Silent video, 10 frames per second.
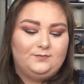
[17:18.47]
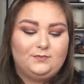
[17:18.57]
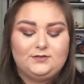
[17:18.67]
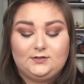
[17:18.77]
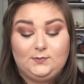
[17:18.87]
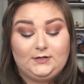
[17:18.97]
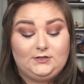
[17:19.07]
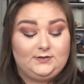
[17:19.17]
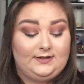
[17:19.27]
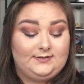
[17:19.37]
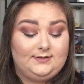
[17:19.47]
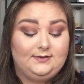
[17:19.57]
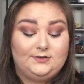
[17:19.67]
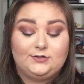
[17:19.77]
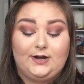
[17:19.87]
Must have swatched Celestial
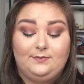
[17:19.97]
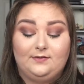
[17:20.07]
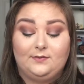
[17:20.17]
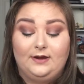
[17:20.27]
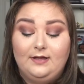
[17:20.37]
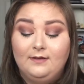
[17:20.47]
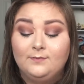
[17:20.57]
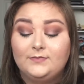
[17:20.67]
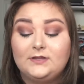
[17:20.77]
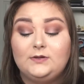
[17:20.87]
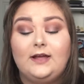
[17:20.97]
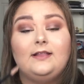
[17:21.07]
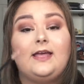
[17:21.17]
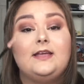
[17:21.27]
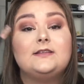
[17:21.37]
and just grabbed this one. This one I
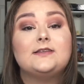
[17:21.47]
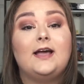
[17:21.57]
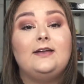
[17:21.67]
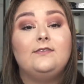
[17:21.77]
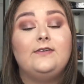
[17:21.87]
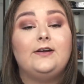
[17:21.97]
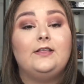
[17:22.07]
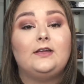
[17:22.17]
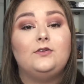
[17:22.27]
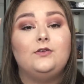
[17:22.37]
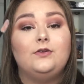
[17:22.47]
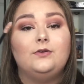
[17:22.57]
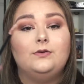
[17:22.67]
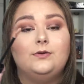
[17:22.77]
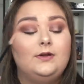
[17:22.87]
like. It's kind of a very like
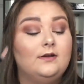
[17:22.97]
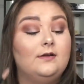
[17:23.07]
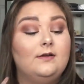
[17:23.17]
nude